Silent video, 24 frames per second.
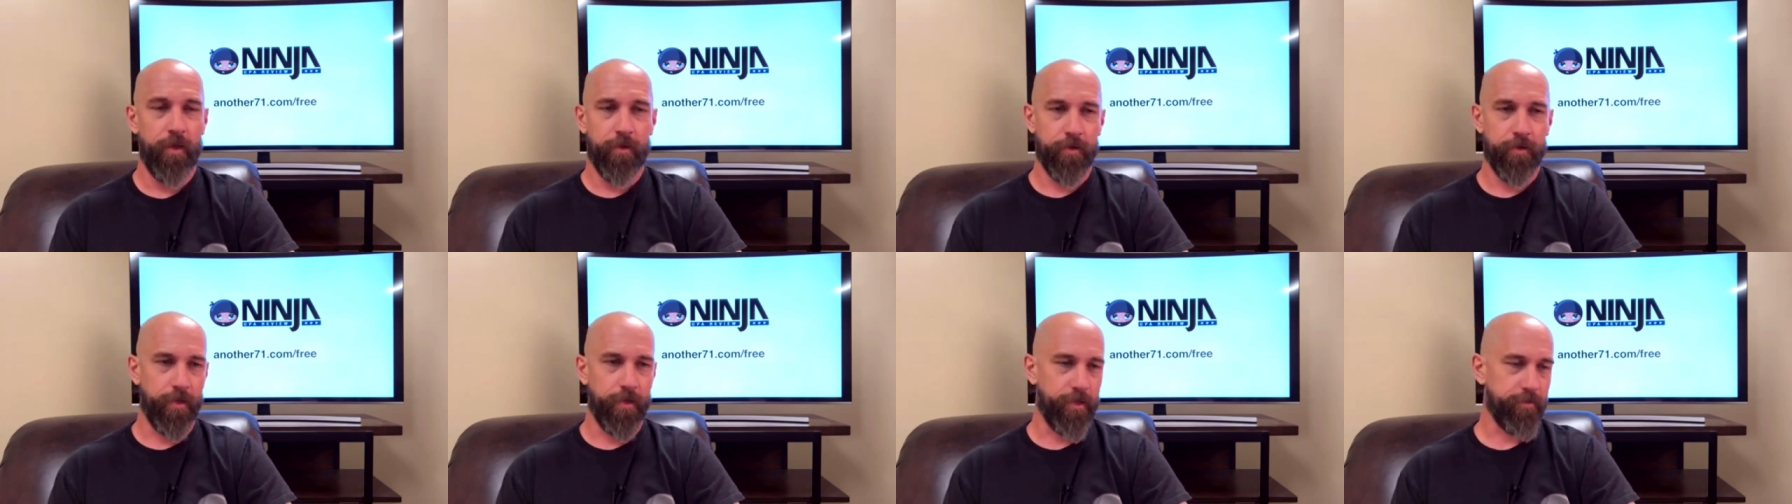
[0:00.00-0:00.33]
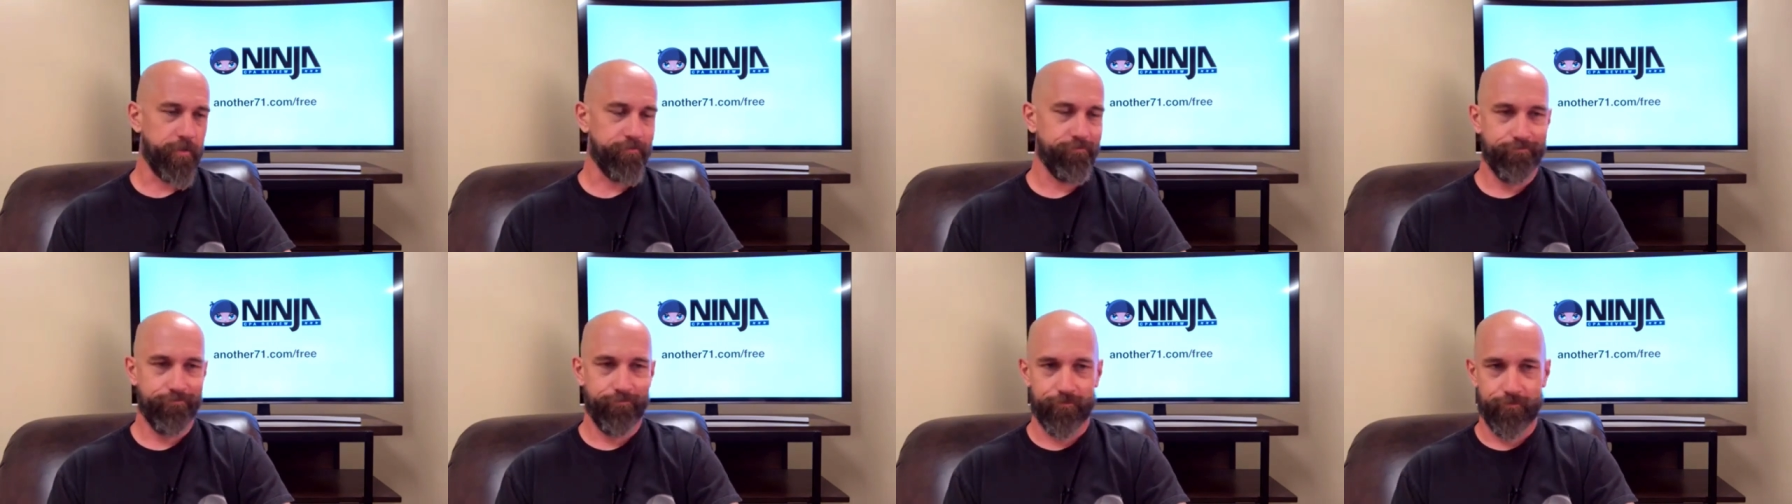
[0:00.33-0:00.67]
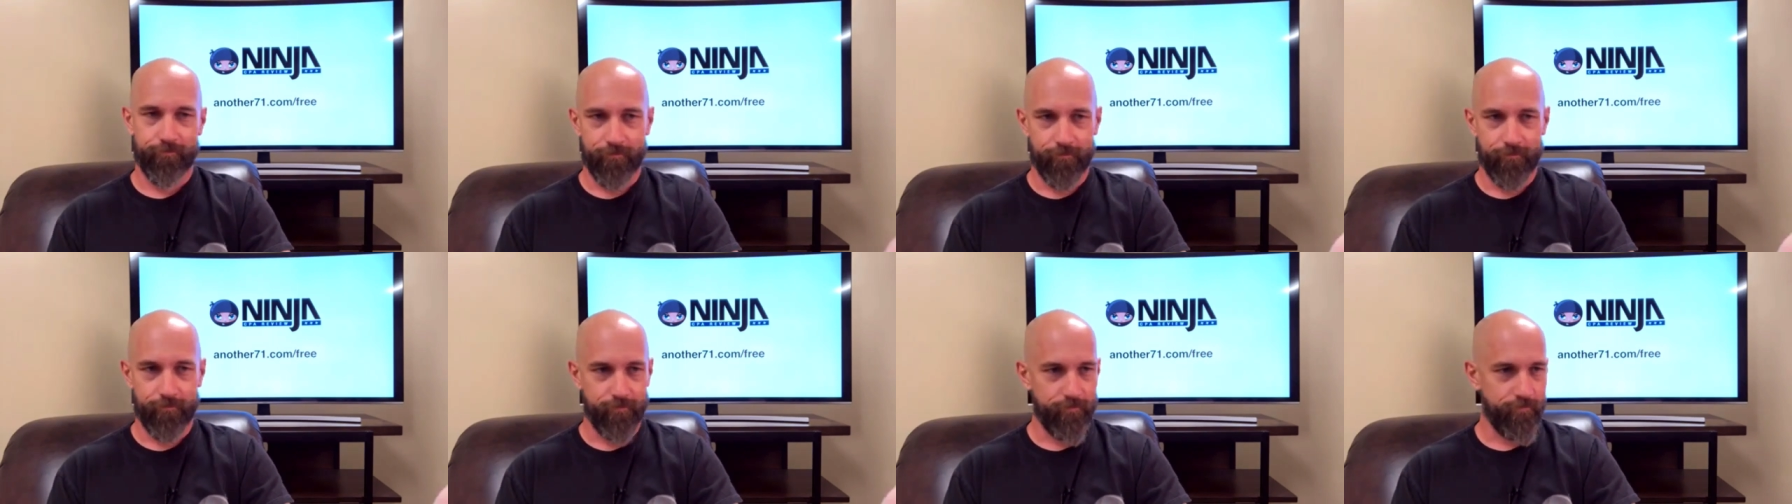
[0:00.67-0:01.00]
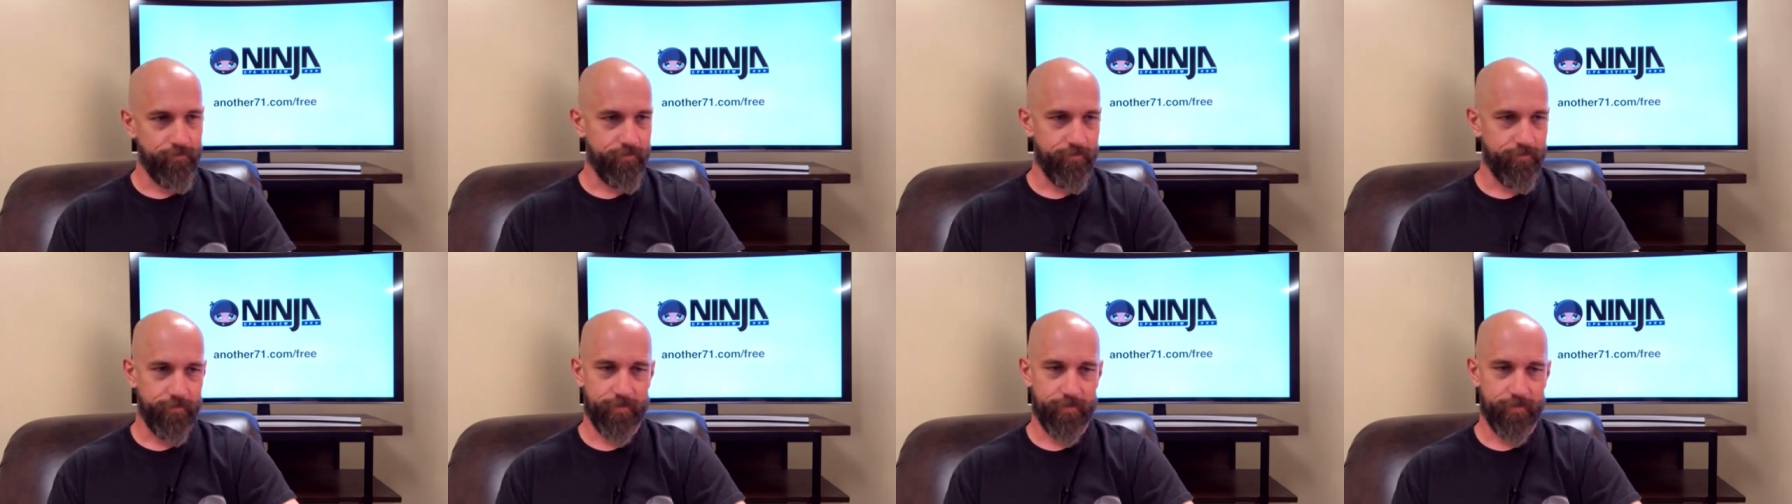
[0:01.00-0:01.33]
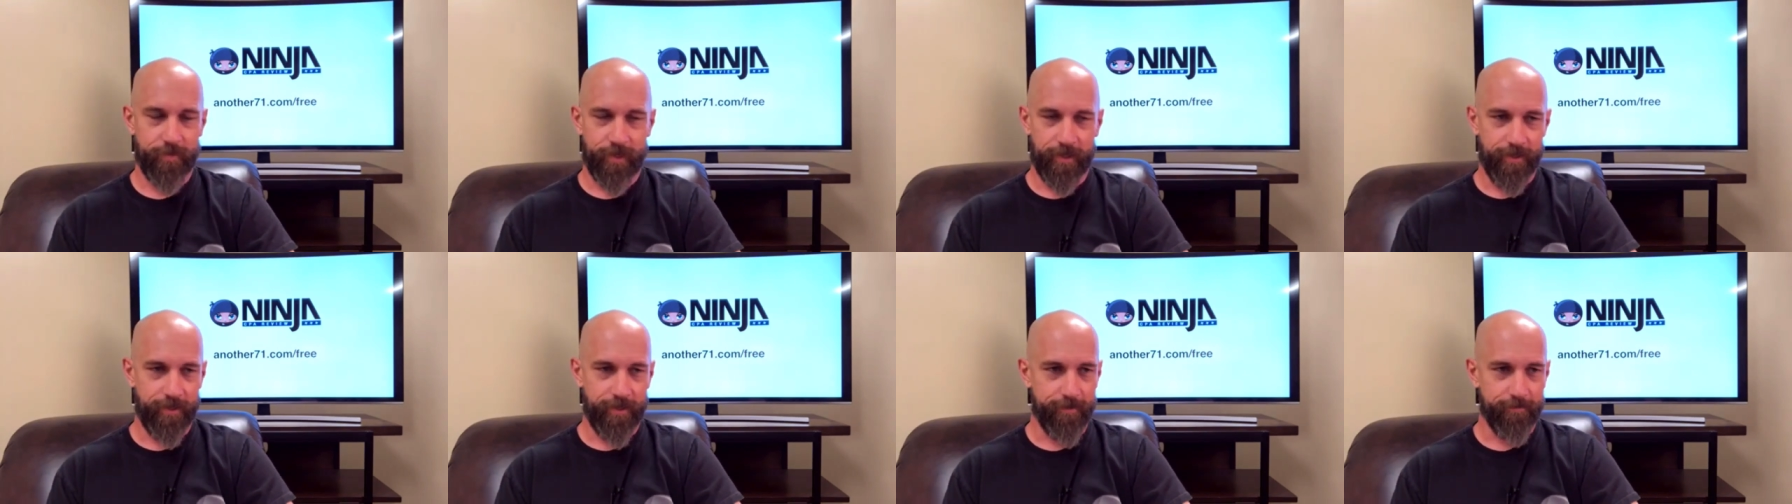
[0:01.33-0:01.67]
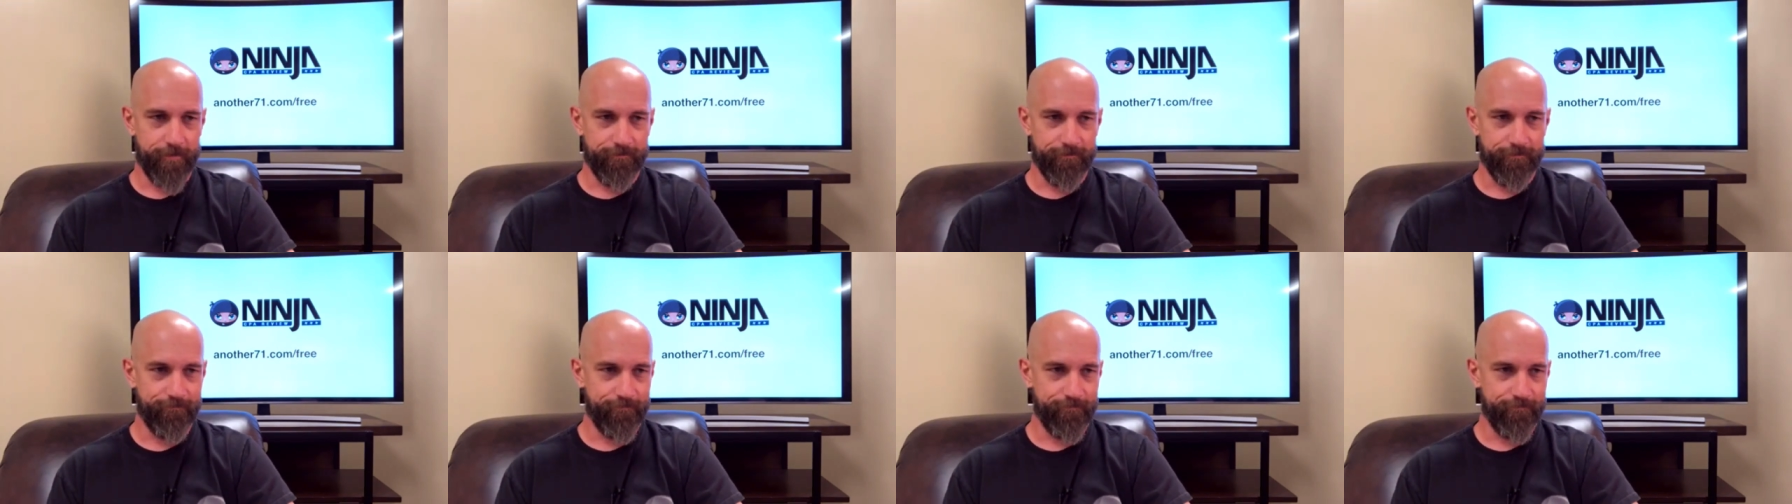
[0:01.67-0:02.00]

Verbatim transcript: like um,